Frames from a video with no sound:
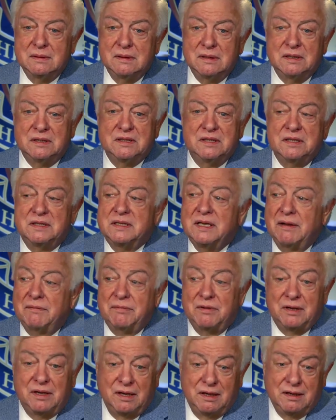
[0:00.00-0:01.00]
is to save
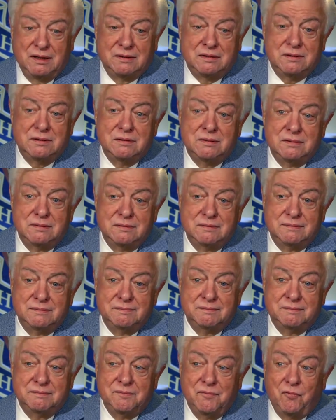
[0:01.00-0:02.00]
the kids
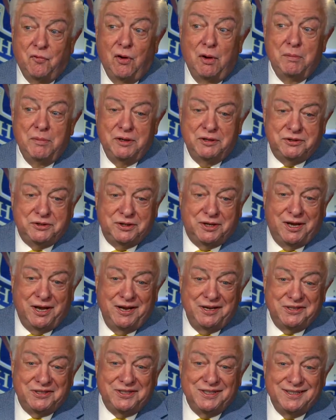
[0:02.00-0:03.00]
from
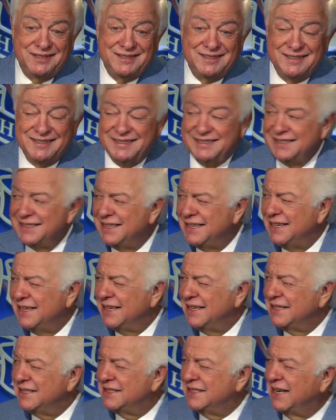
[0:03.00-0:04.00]
education.
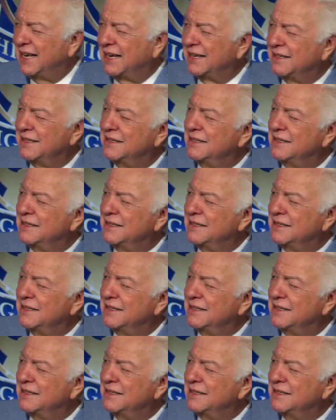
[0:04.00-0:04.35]
Is that